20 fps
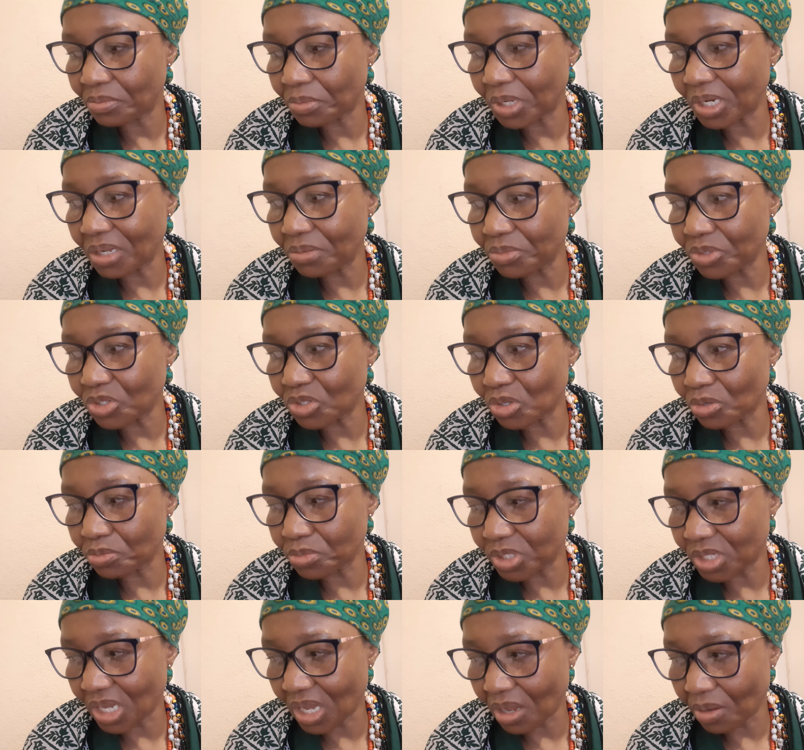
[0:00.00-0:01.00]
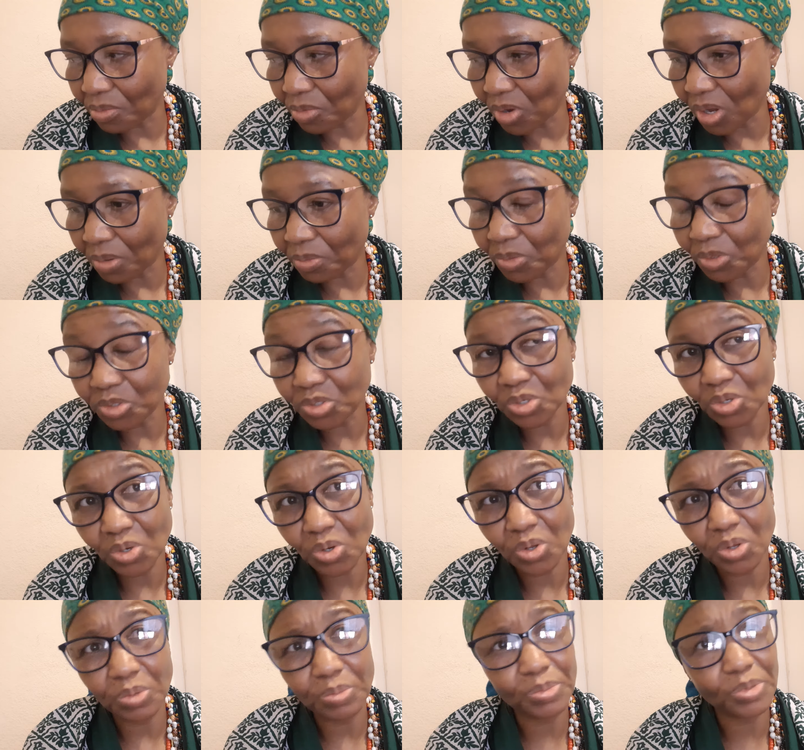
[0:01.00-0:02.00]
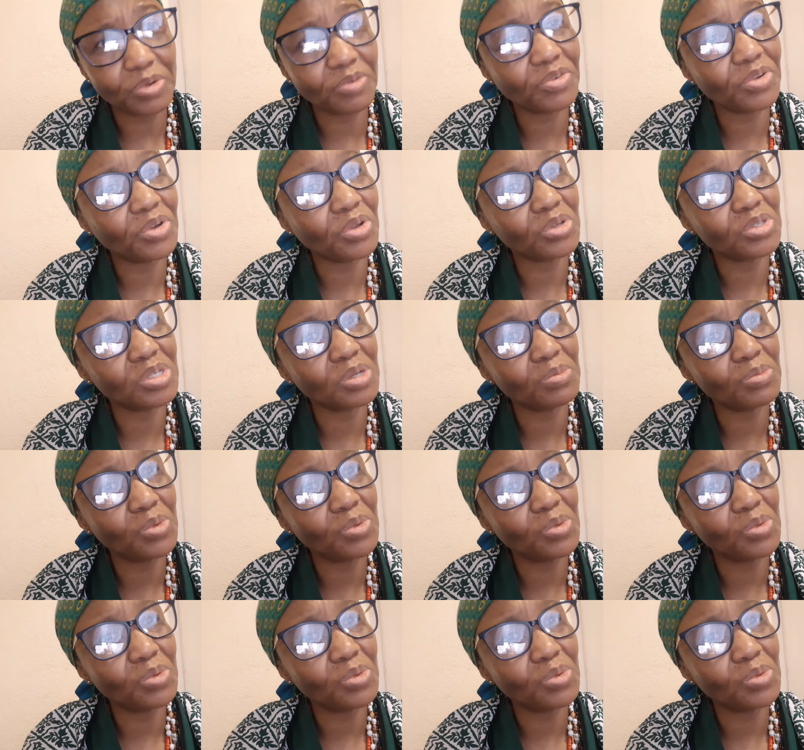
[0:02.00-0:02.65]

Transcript: My name is Nomzamo, I'm also called Prophet Dr.